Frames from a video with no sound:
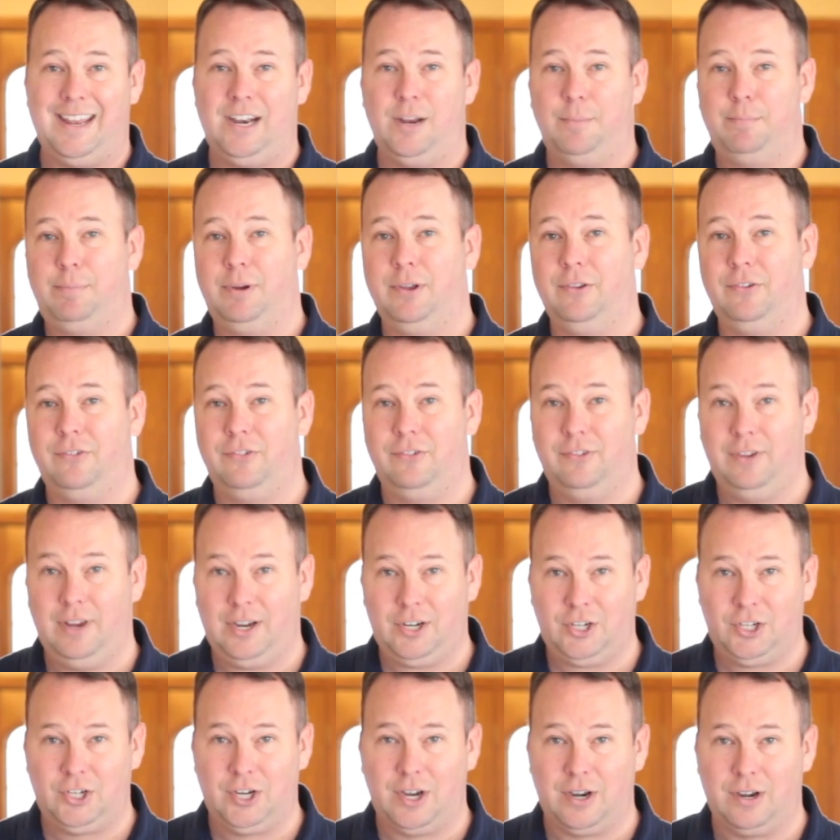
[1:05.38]
in a
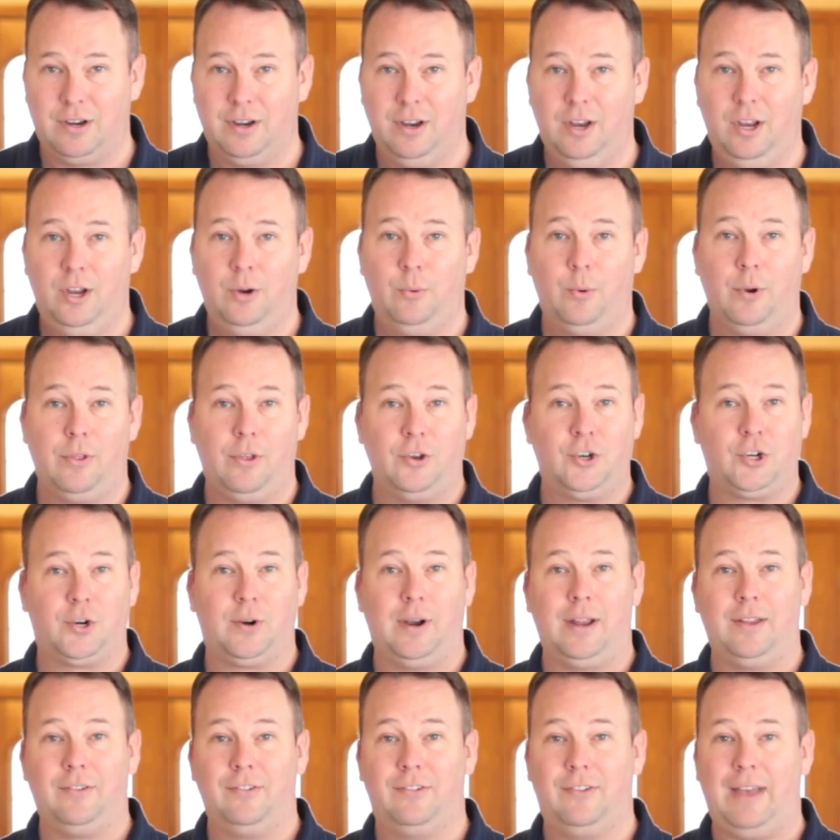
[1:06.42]
position where the
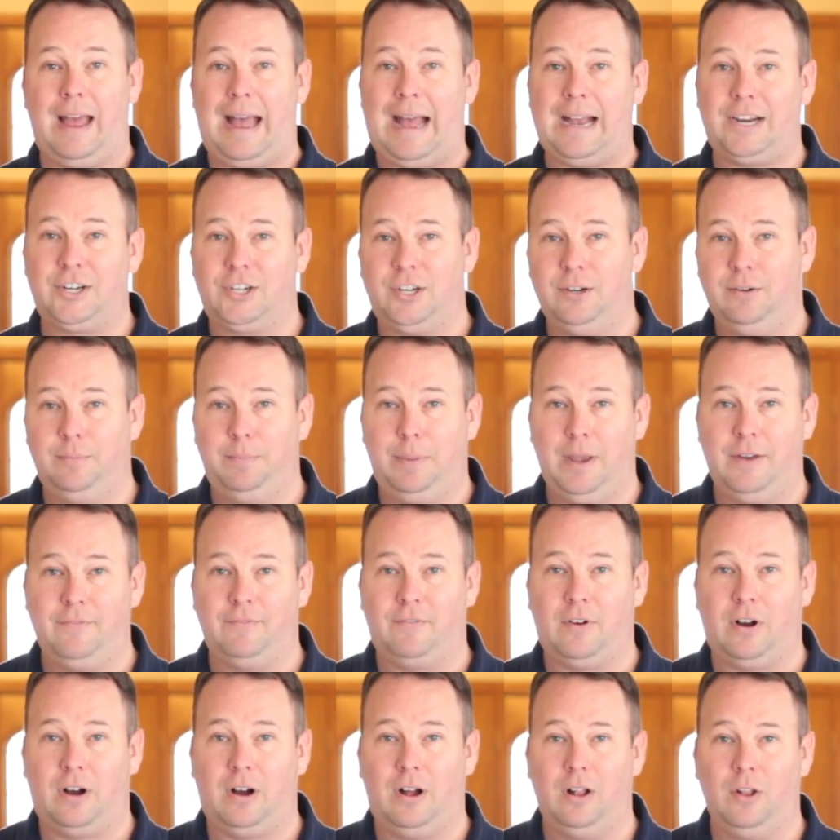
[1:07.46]
transaction
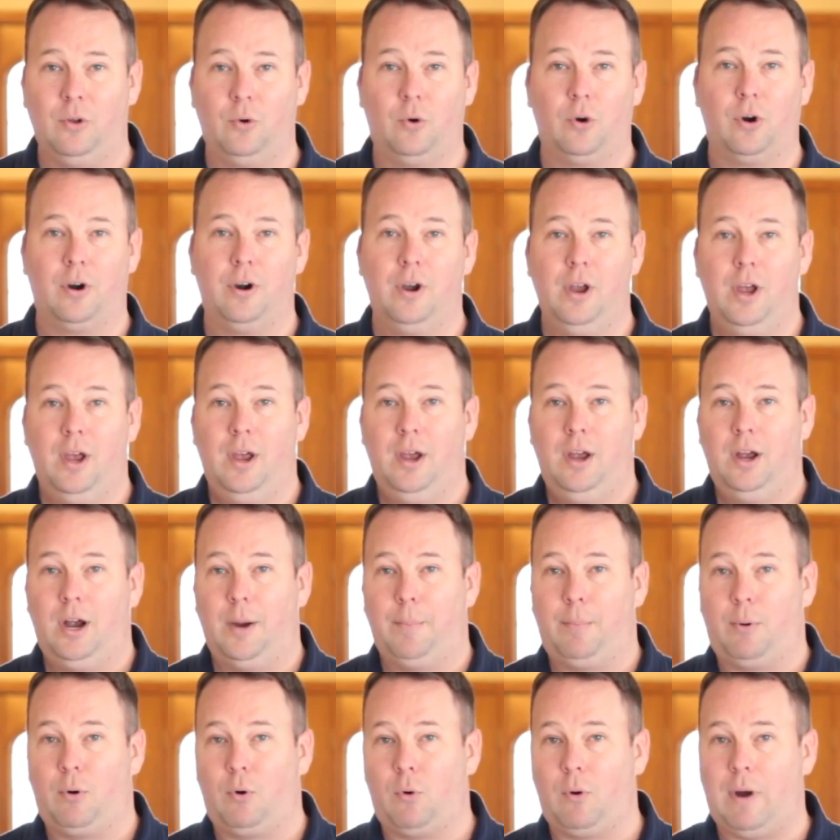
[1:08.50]
pitfall or
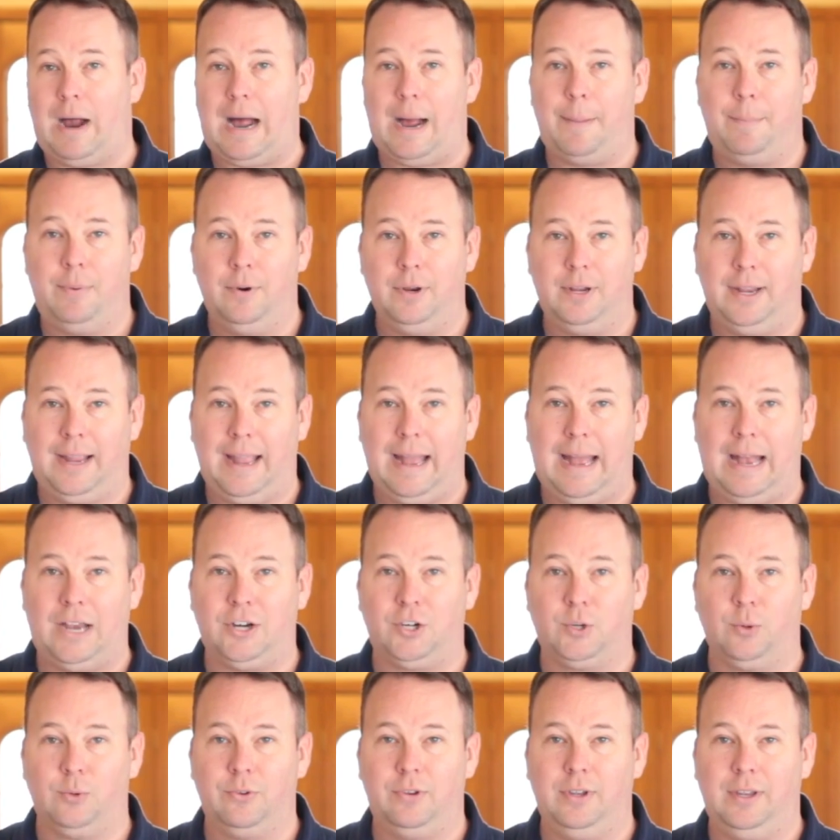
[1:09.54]
a property
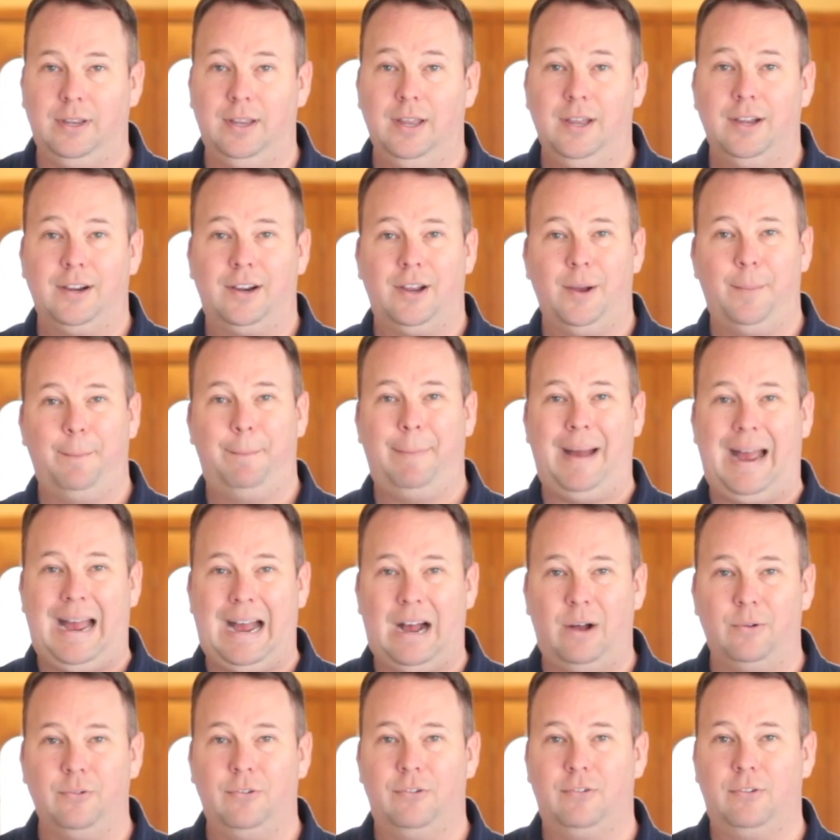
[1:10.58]
casualty
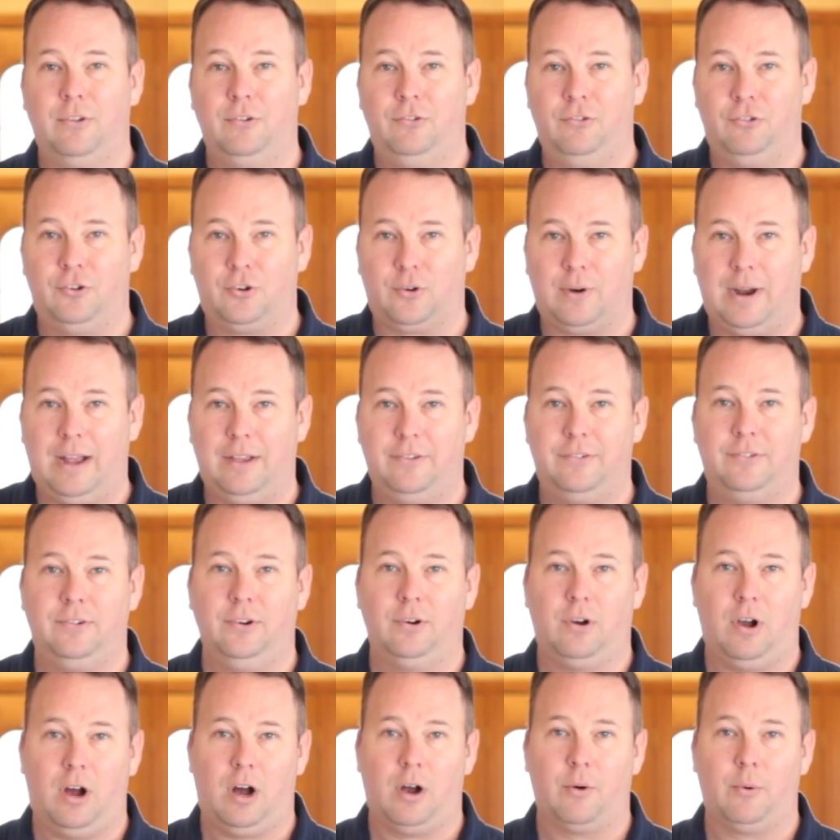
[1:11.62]
compounds the stress
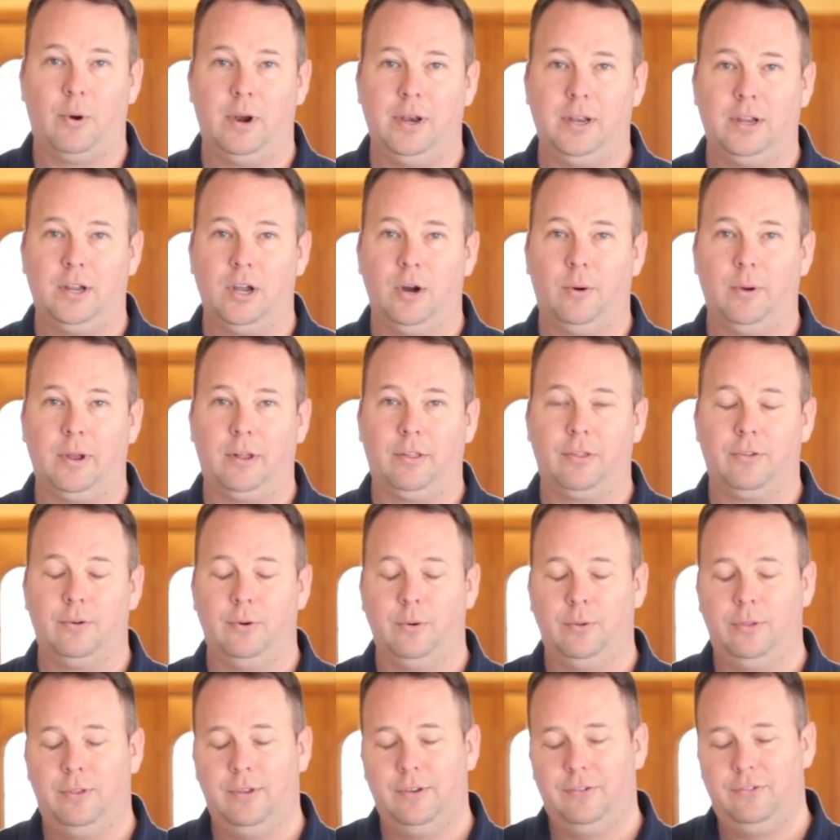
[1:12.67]
you're already going
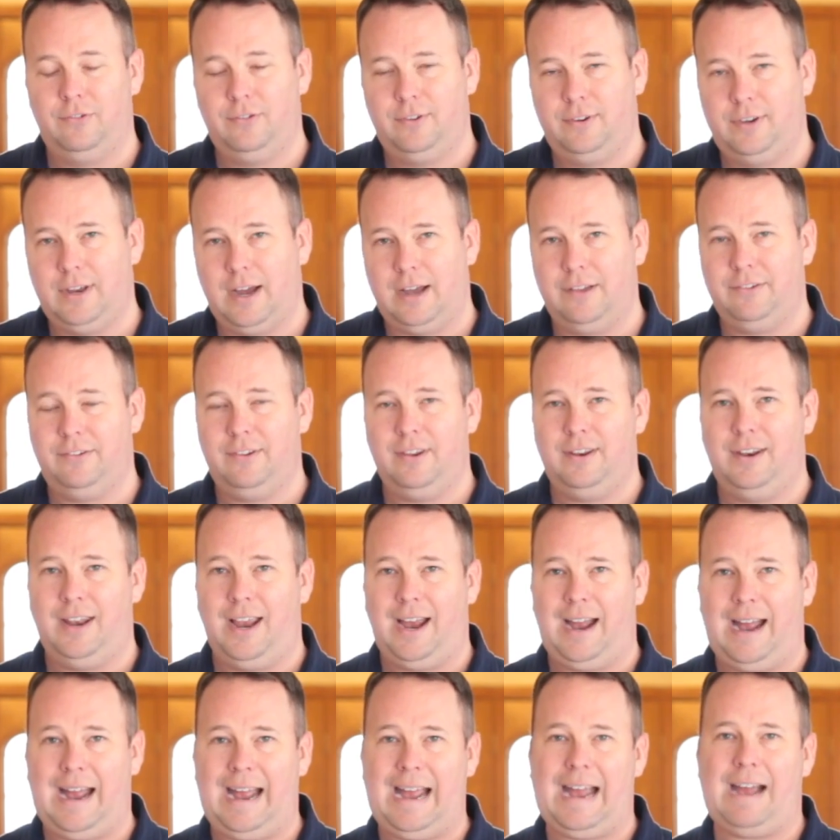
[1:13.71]
through. This doesn't
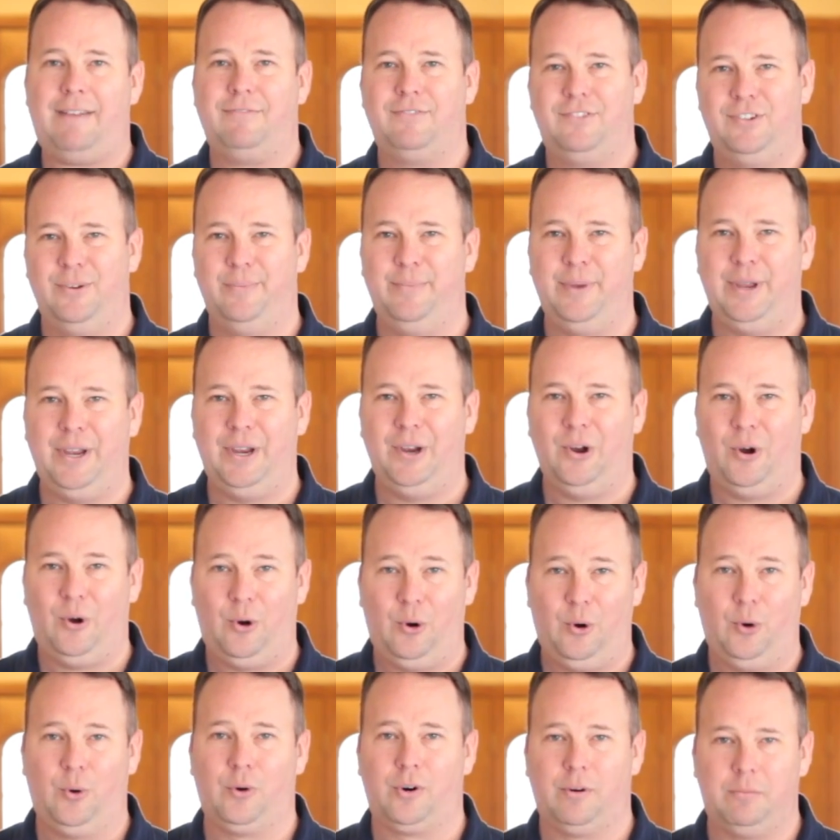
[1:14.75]
have to be
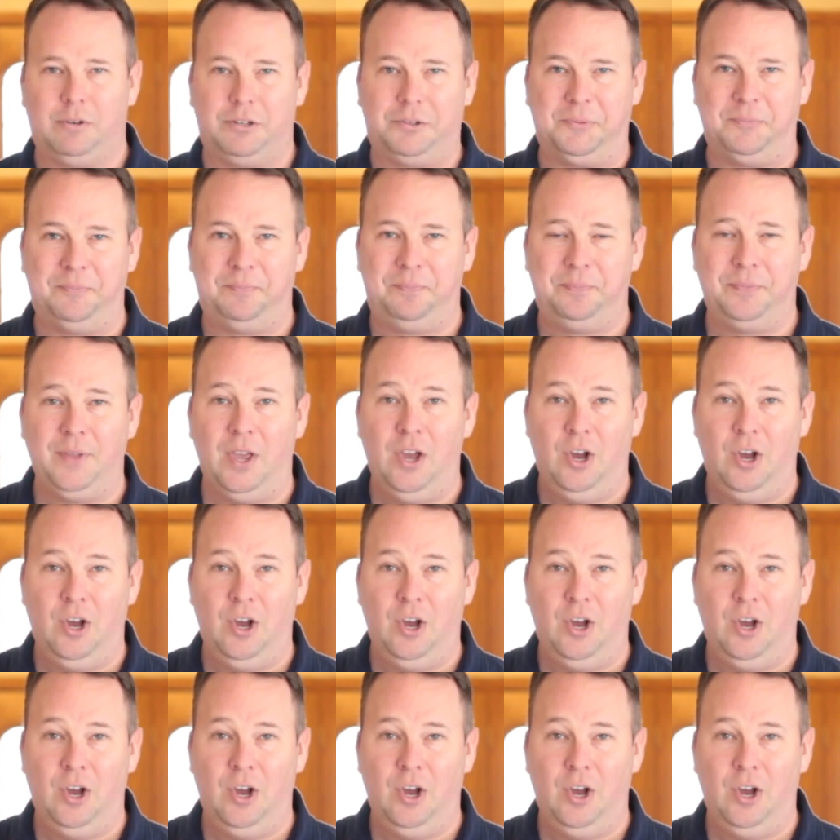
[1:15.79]
horrible.